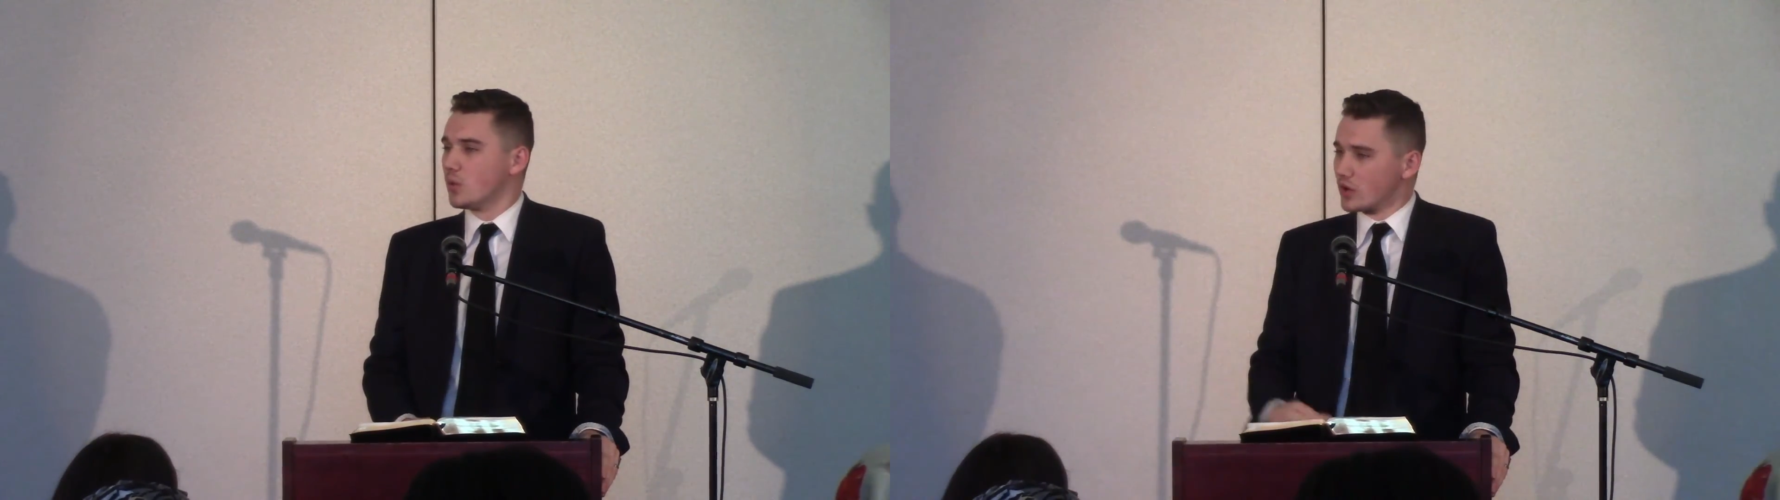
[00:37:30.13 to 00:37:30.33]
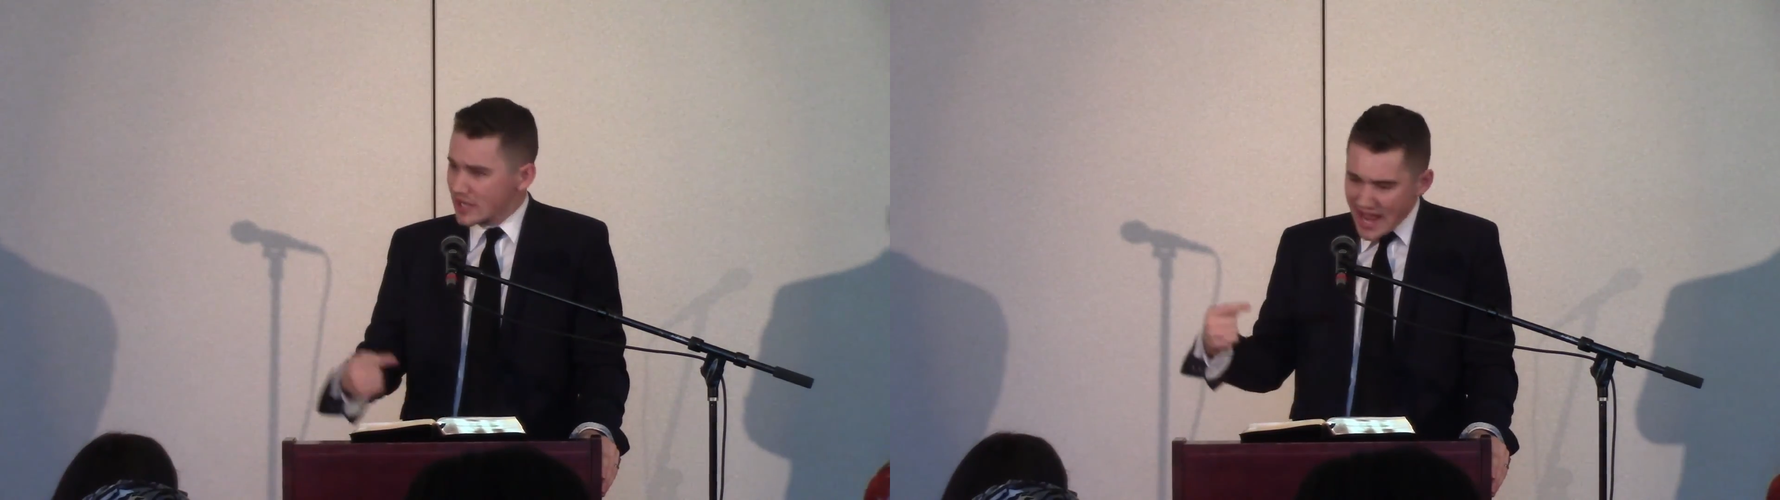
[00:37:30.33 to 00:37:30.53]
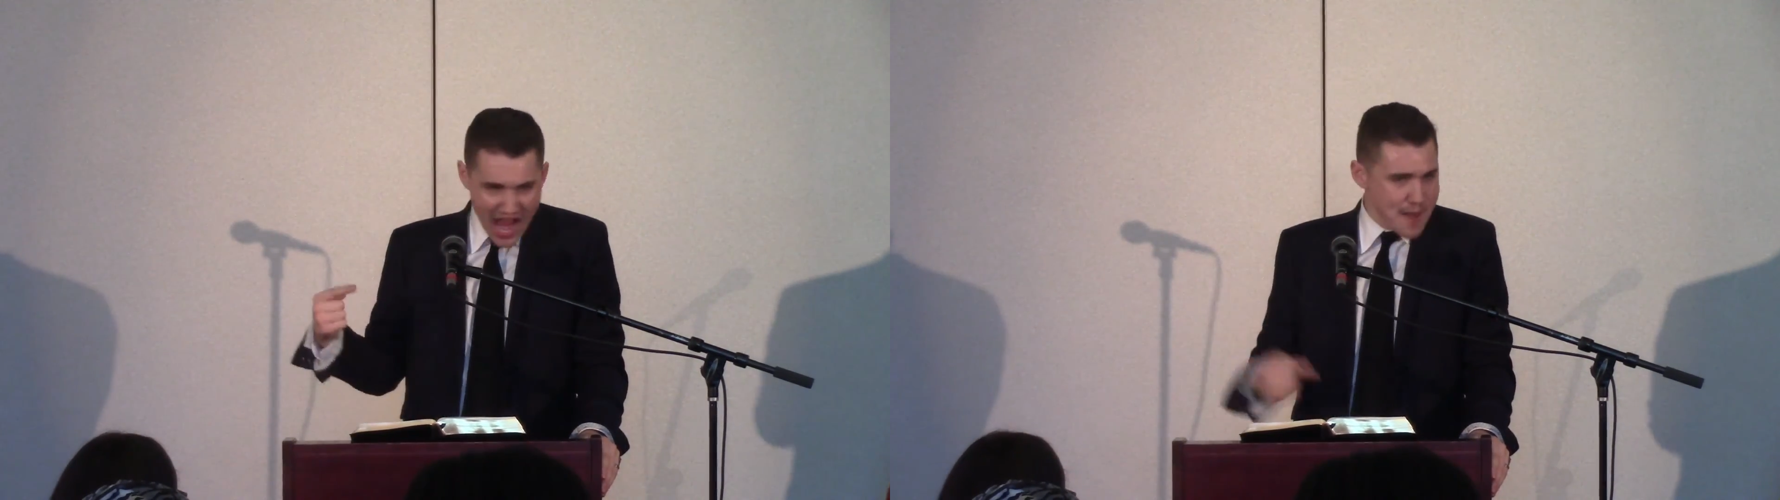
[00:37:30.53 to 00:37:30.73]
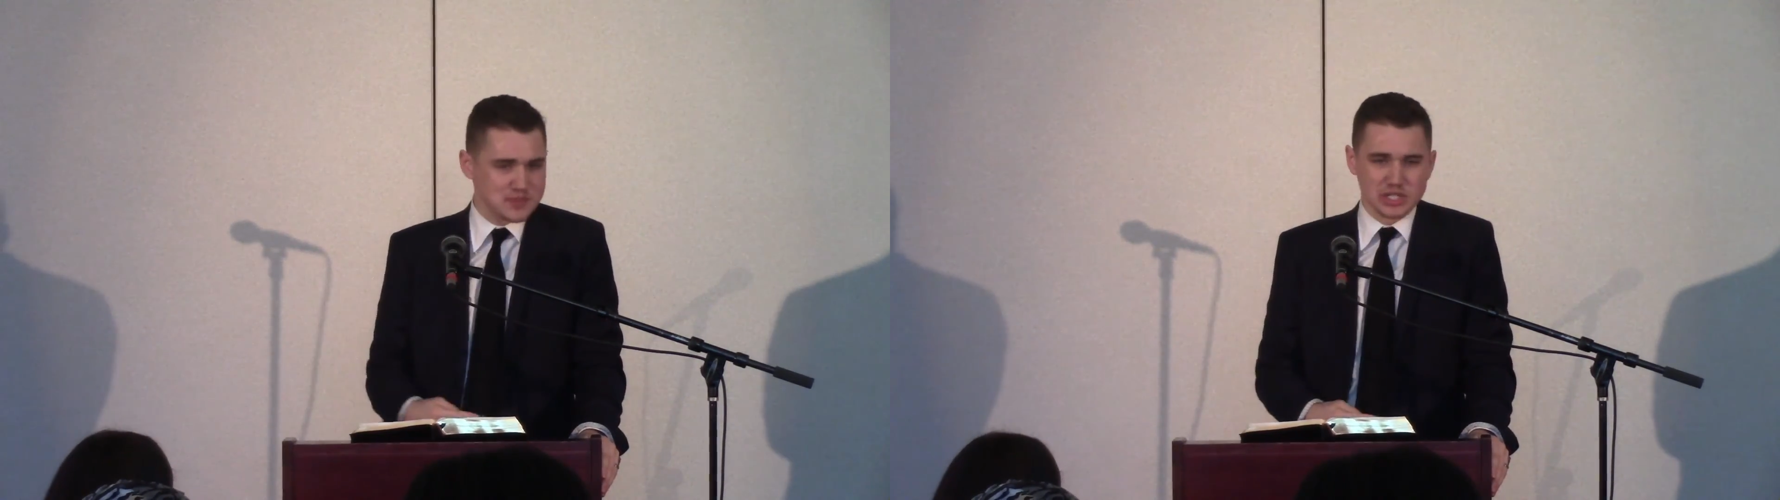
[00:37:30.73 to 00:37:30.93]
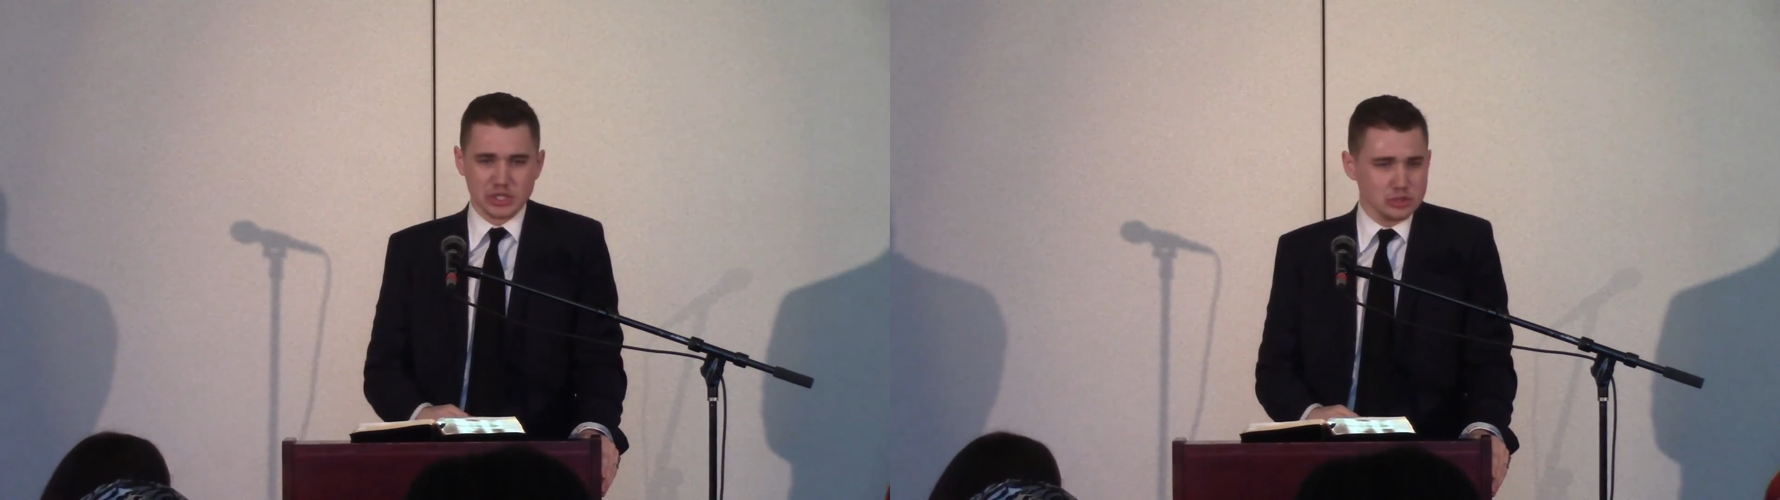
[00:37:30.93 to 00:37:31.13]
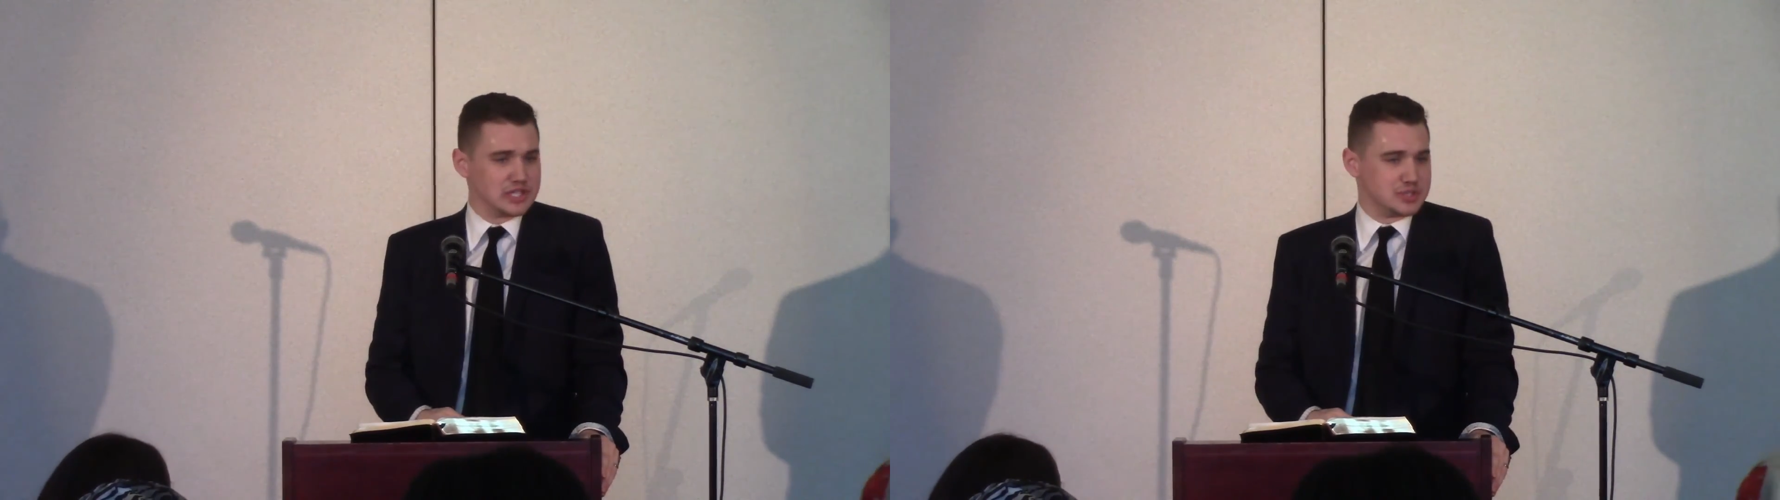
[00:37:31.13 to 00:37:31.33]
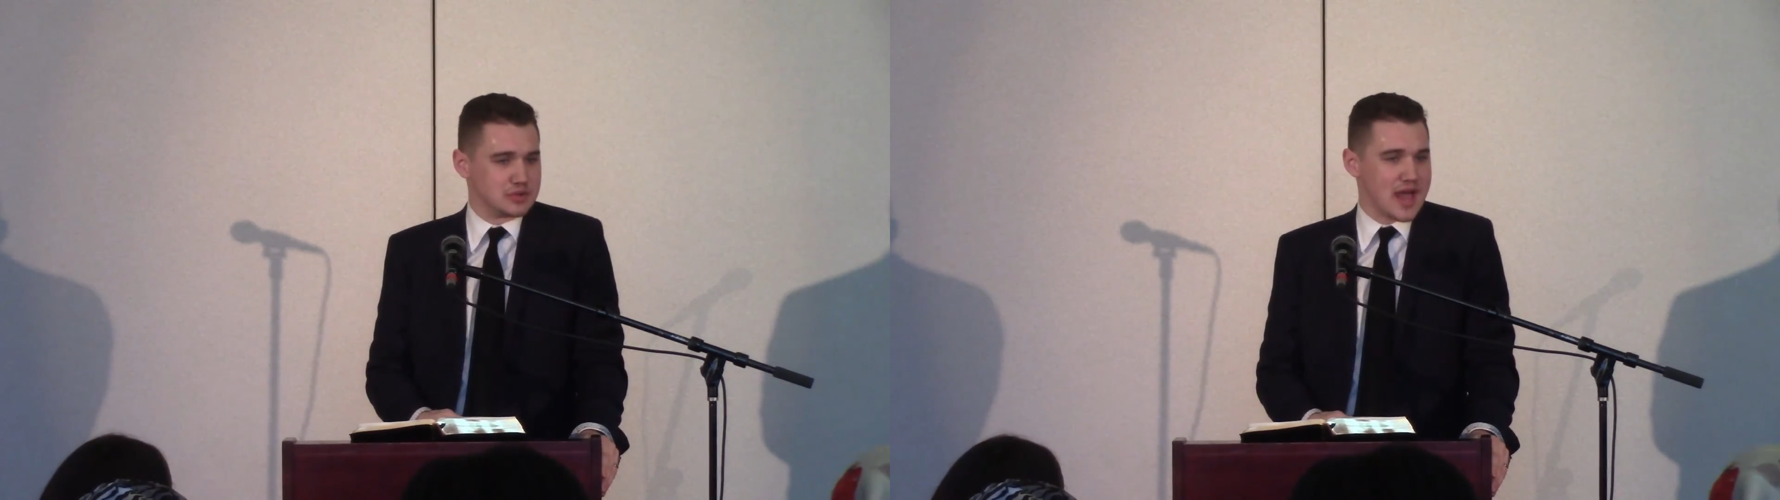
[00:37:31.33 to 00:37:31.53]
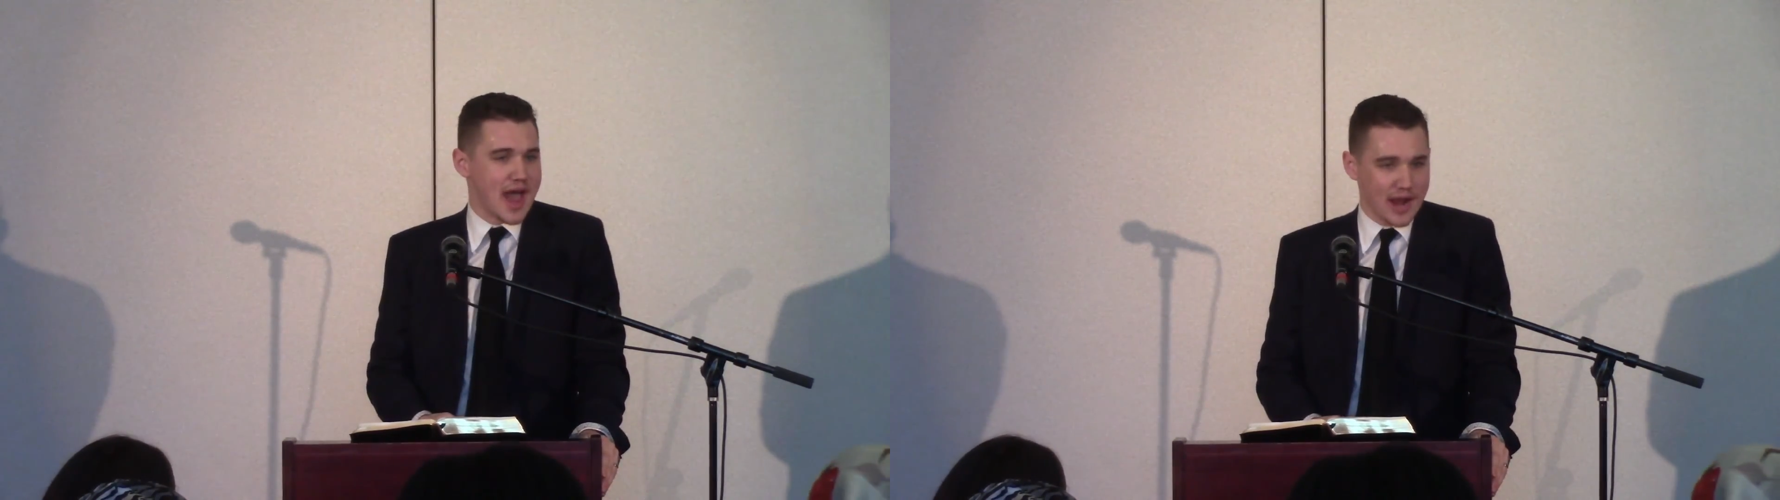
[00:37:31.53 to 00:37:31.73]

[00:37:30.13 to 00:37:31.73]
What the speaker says: We're going to absolutely do that.